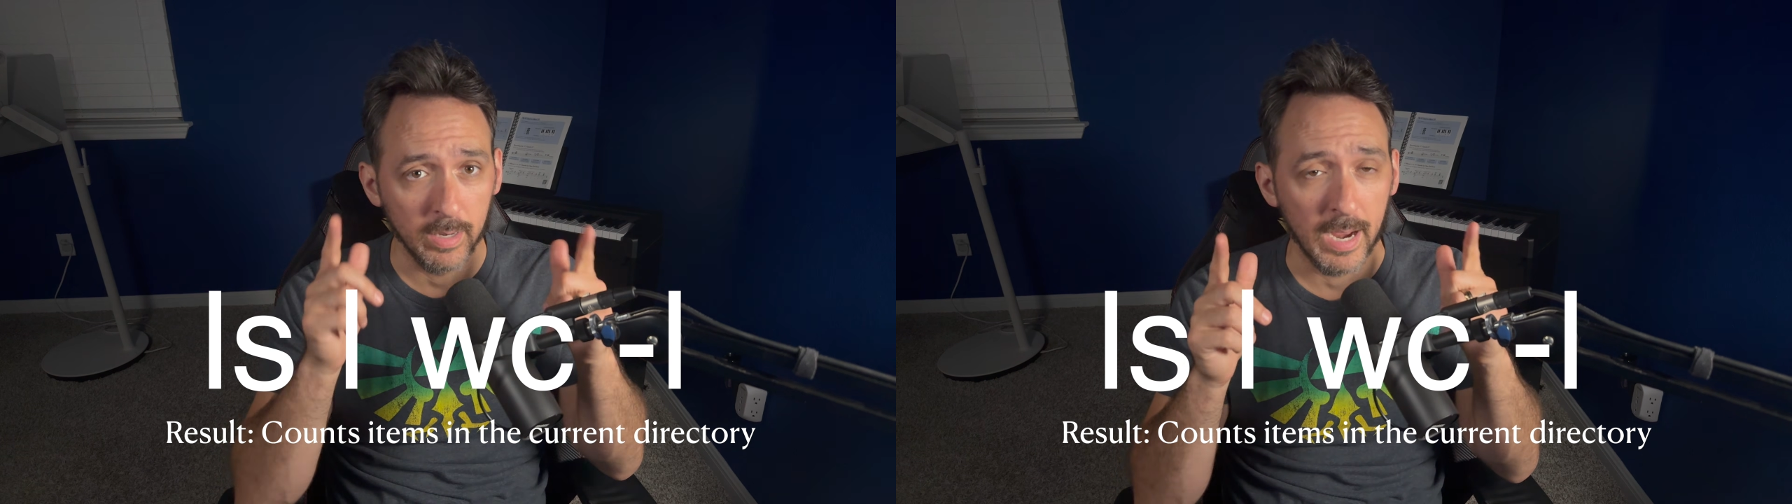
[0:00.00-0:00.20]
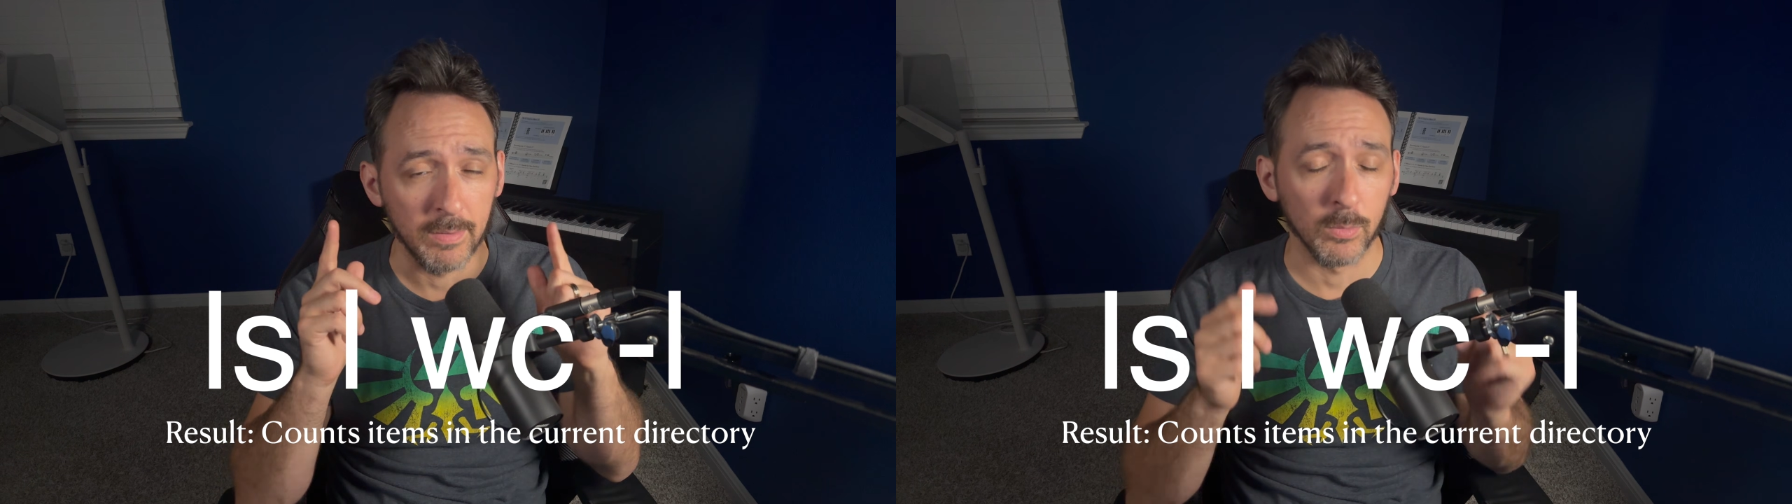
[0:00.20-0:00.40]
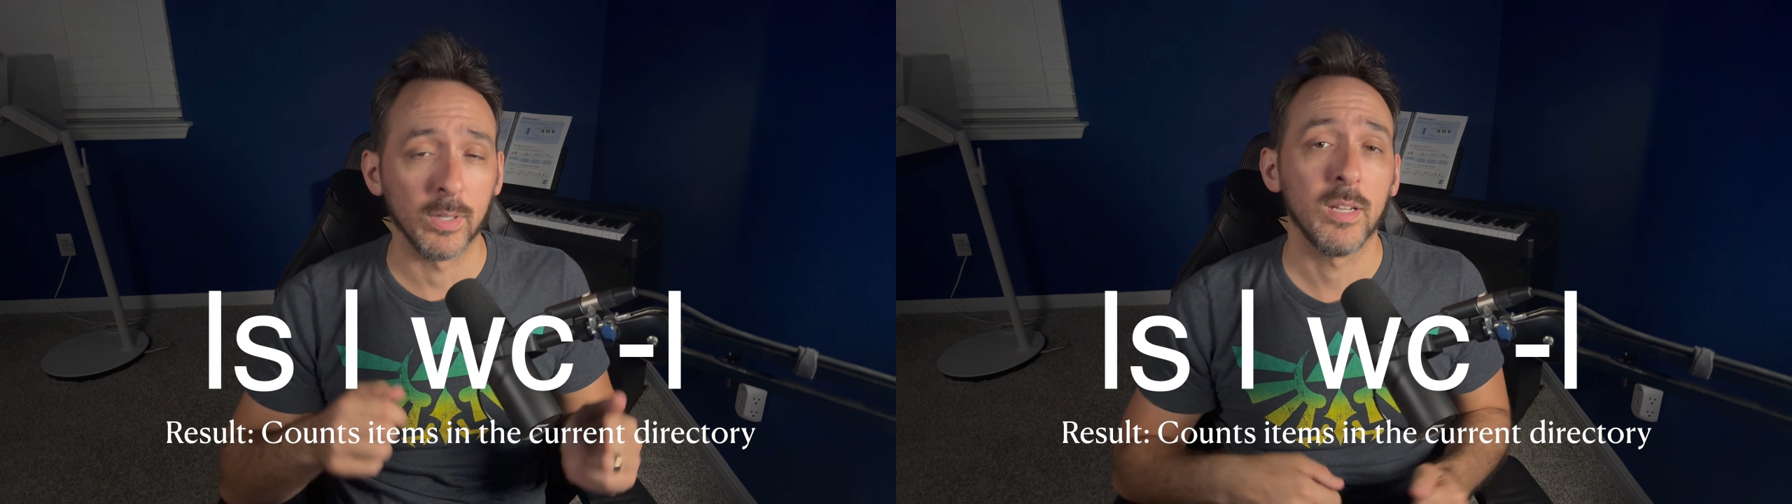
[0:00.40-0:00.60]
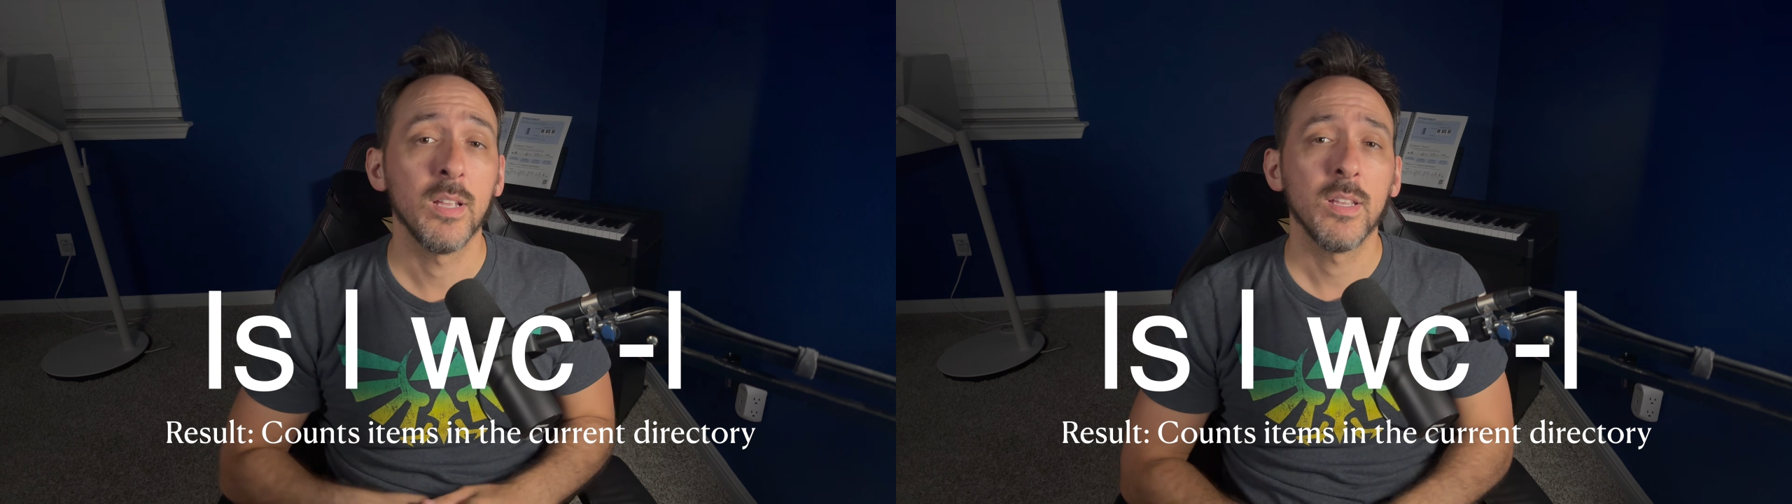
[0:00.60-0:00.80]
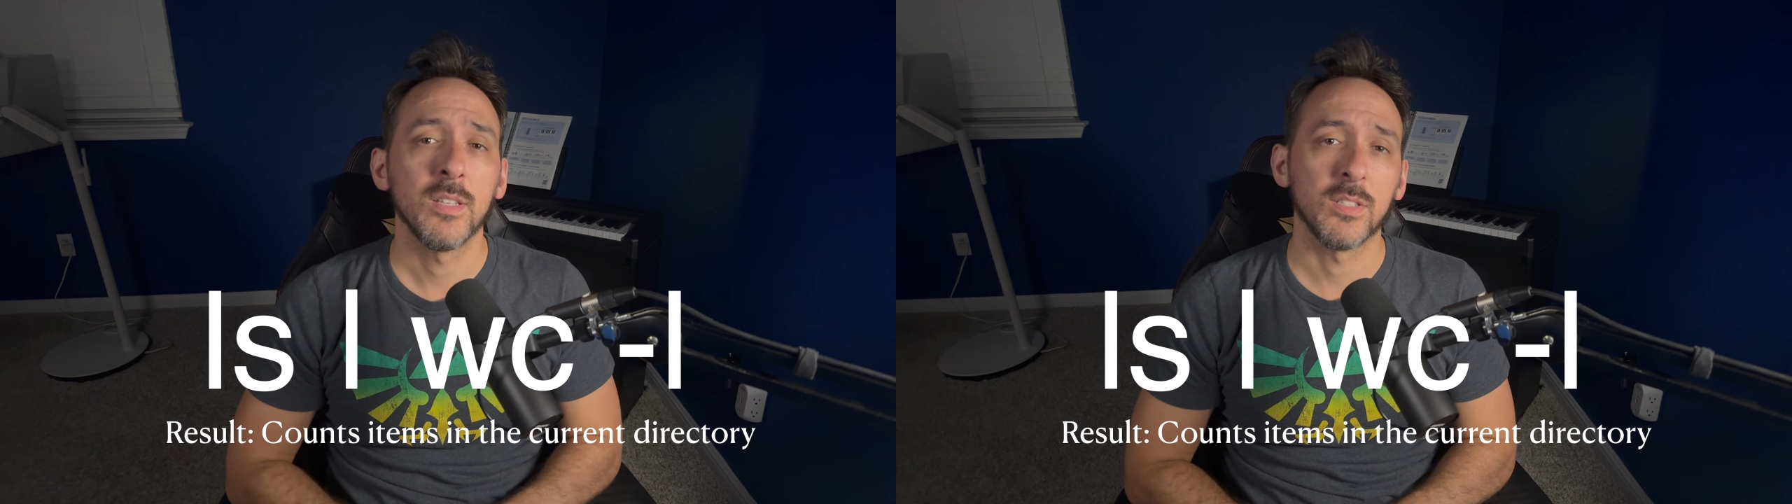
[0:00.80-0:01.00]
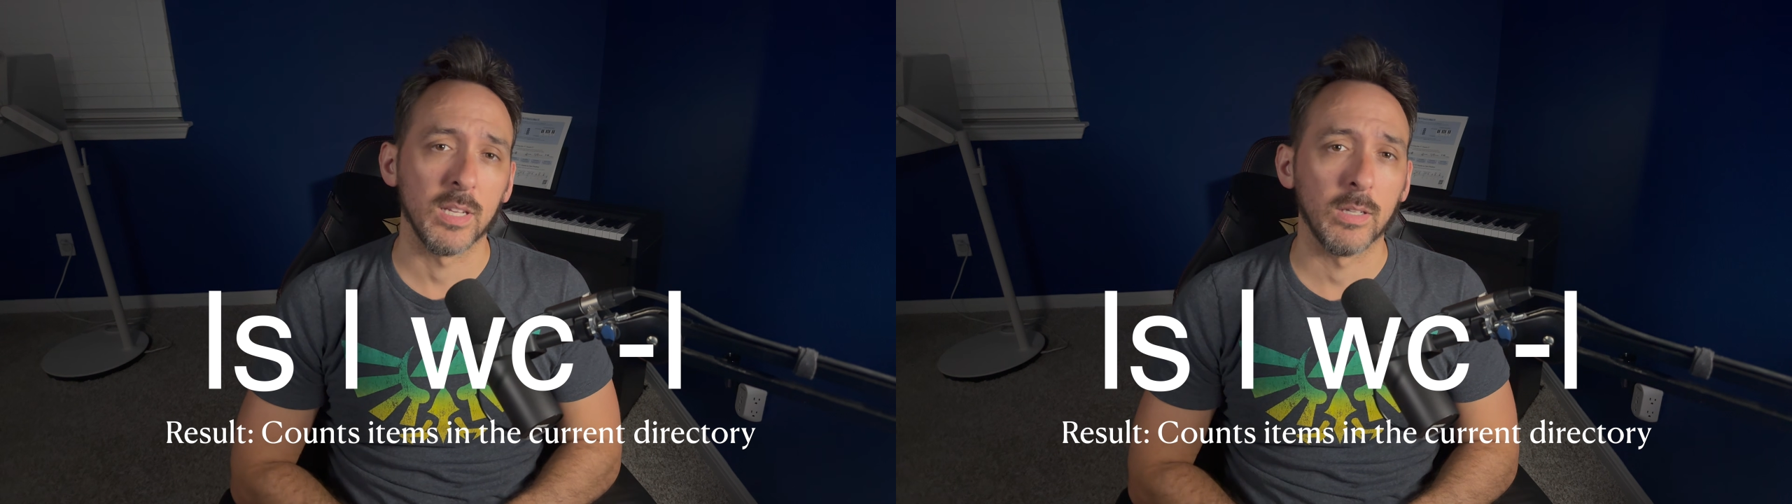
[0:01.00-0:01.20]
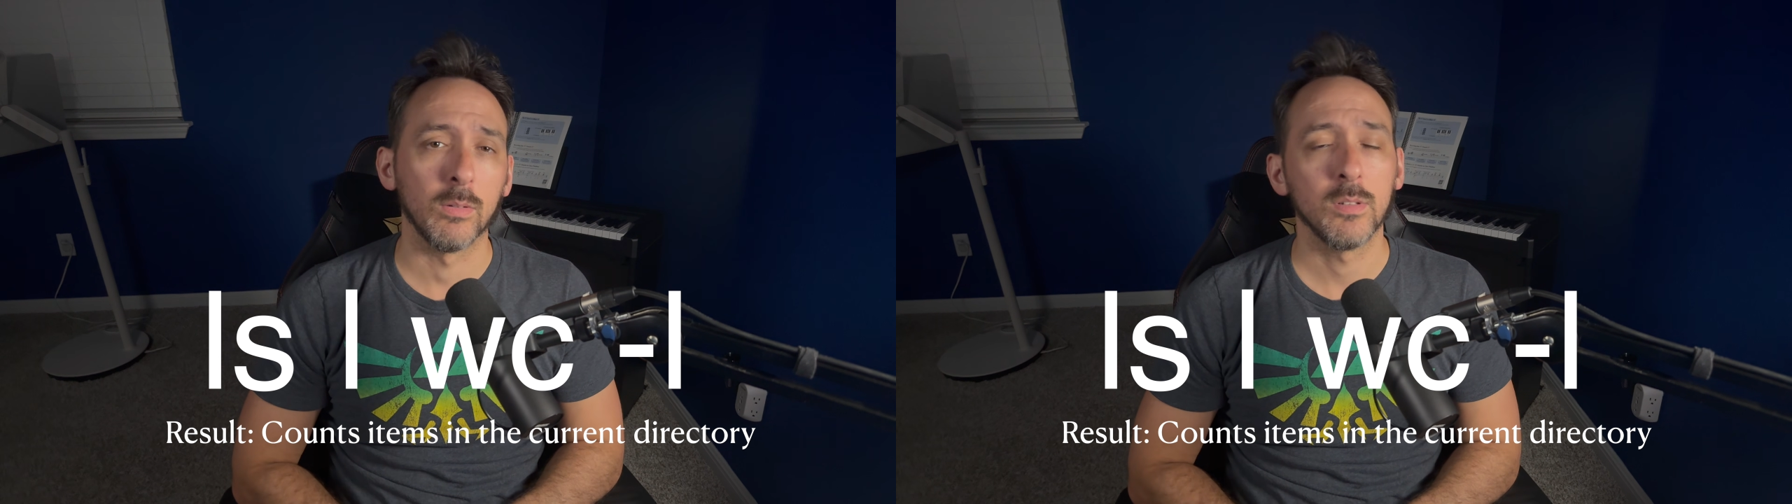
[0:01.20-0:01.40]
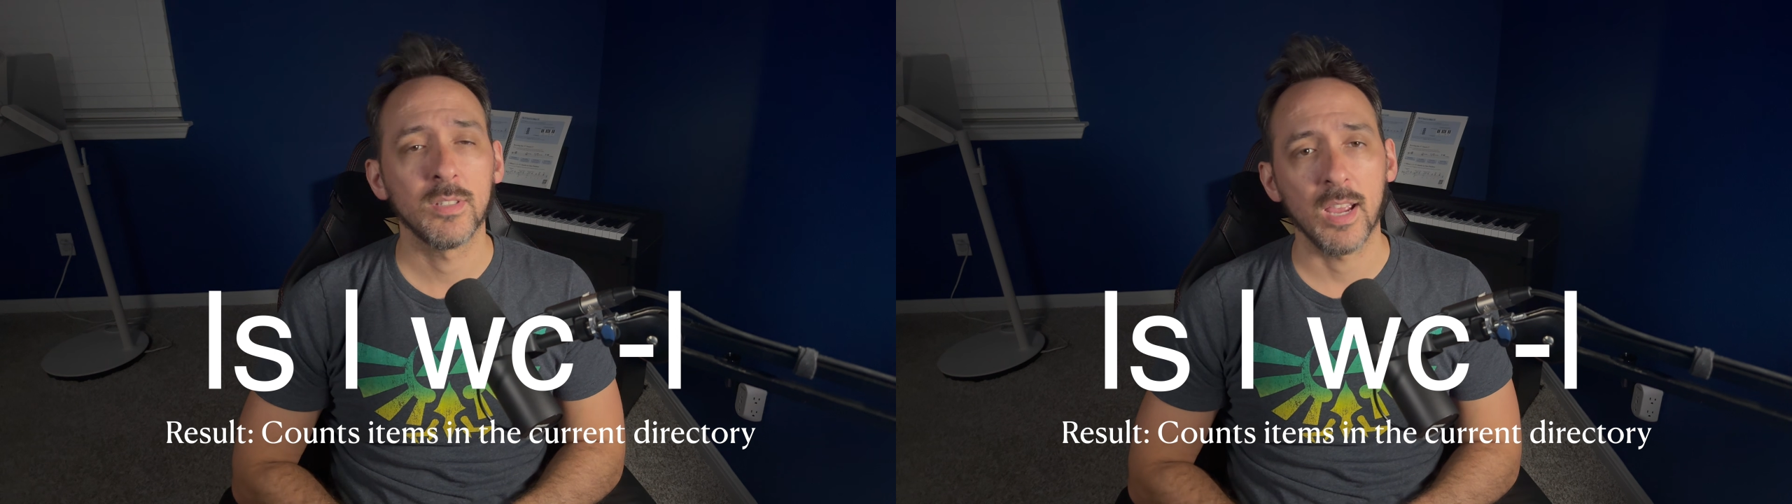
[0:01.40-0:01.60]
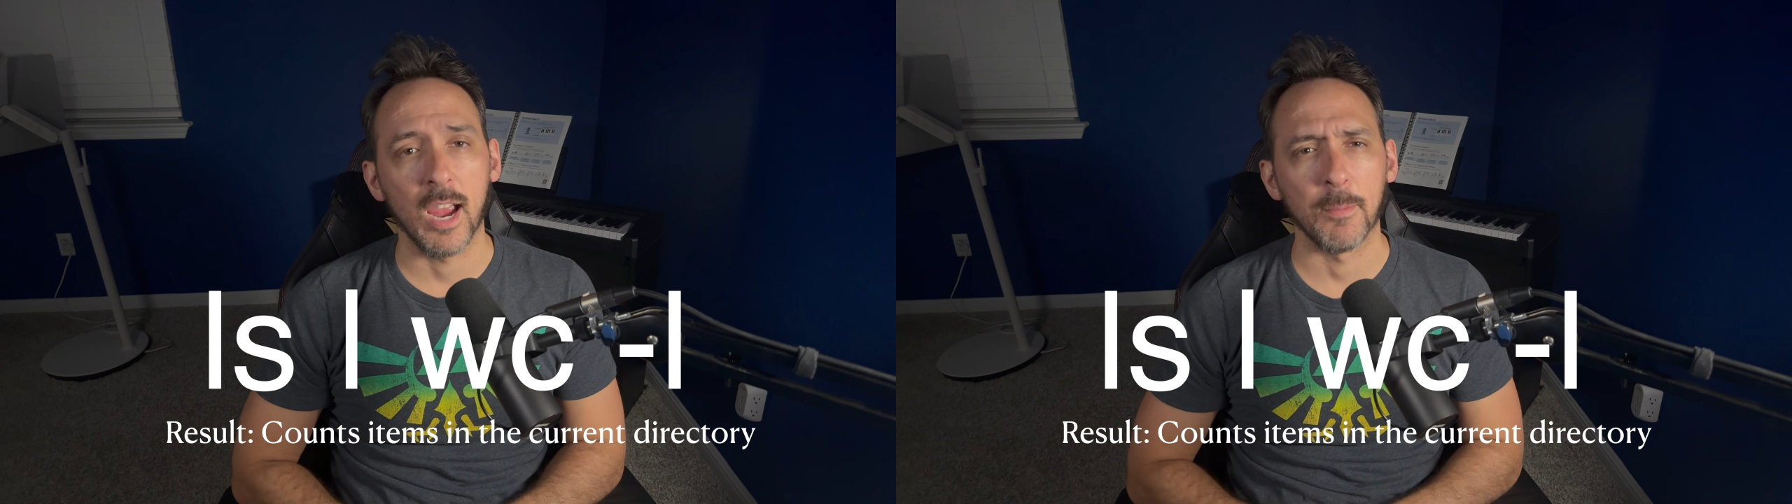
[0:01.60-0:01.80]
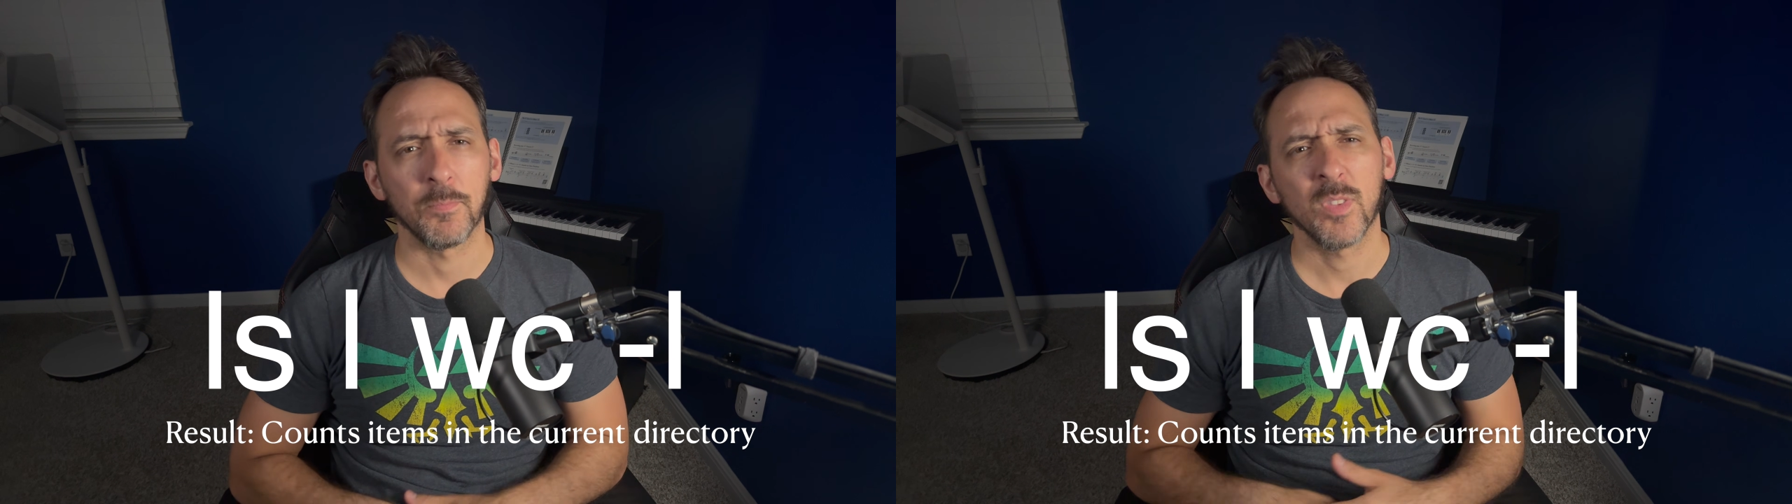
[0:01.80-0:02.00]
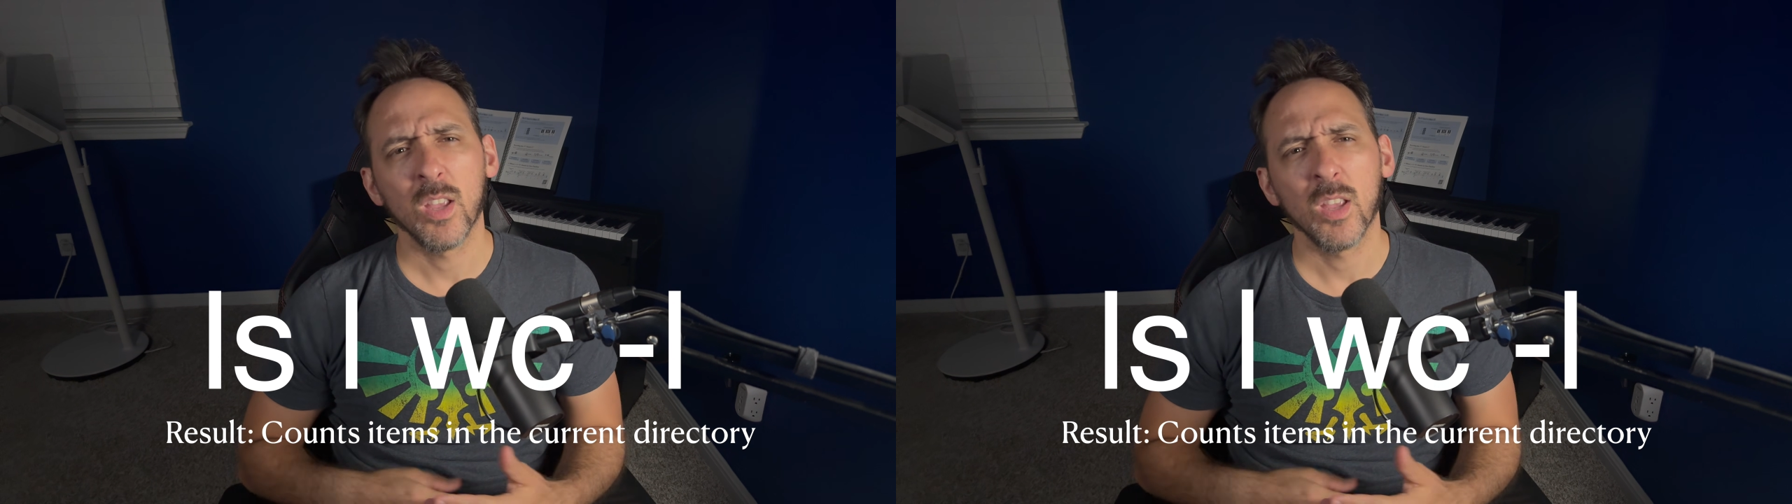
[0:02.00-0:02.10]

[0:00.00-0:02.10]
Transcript: every single time.